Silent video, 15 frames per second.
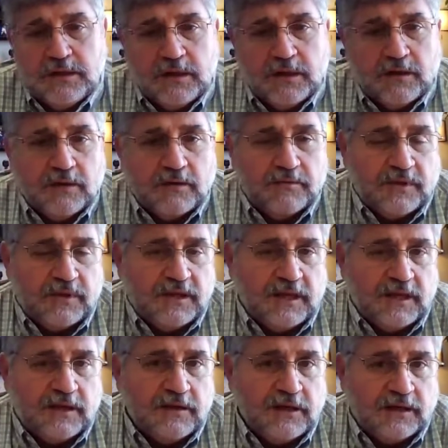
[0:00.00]
Uh, the
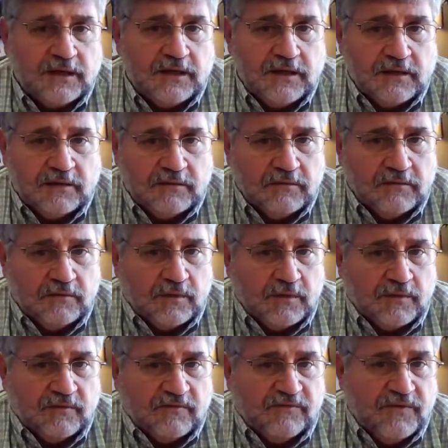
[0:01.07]
inlet connector
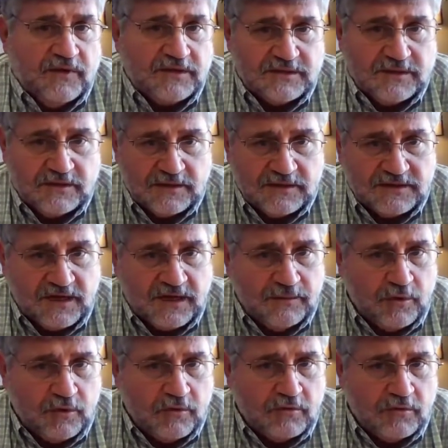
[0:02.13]
fits in the same
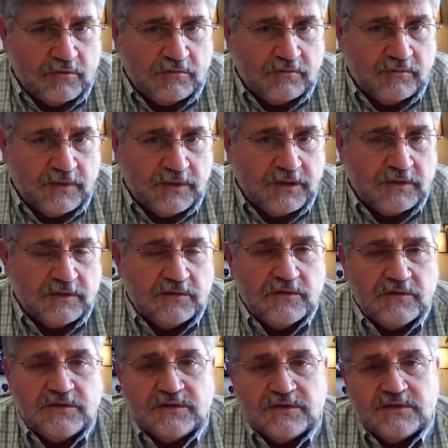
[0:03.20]
hole, it
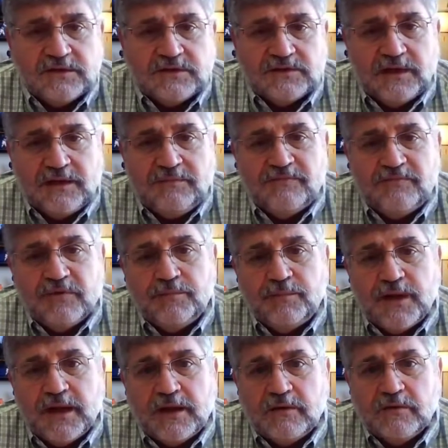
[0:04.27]
uses the same
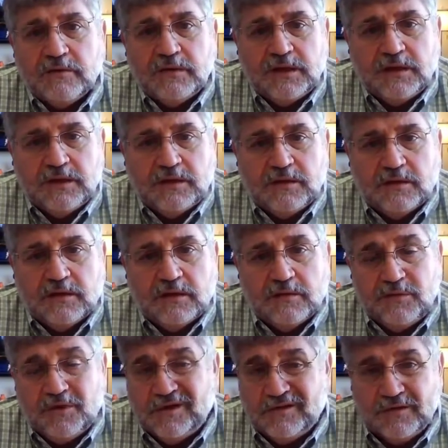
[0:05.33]
foot pattern.
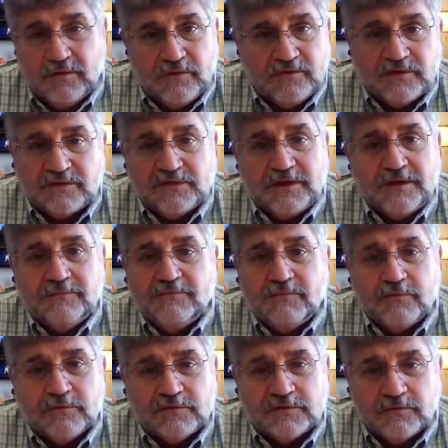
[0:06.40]
Um, you can use the same
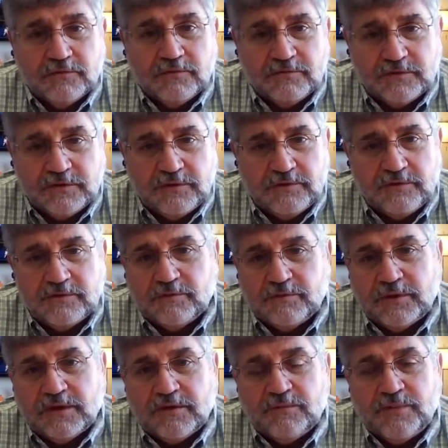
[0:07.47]
four screws you use
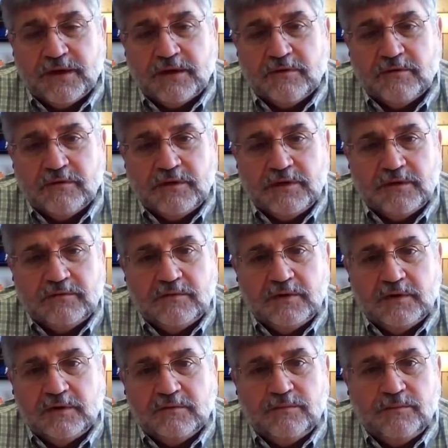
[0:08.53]
with the competitor. You,
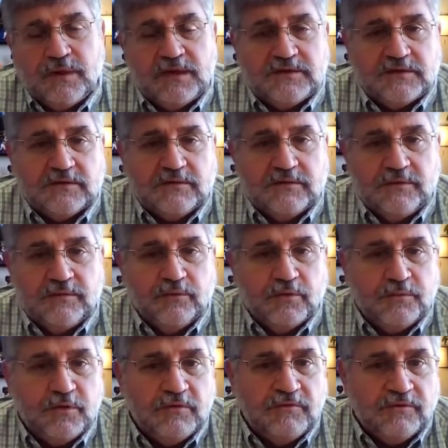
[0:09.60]
you basically
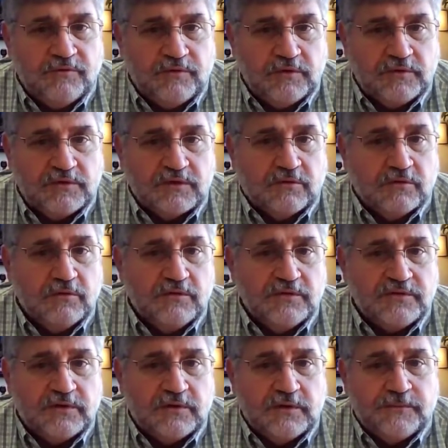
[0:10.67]
remove a few
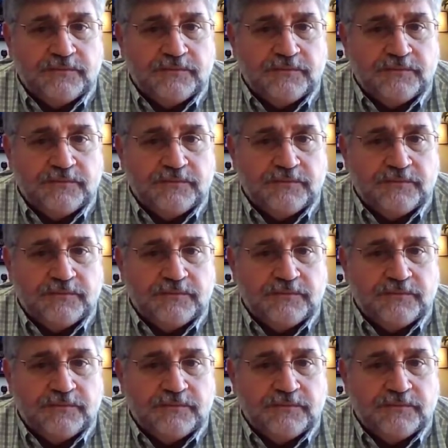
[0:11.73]
screws.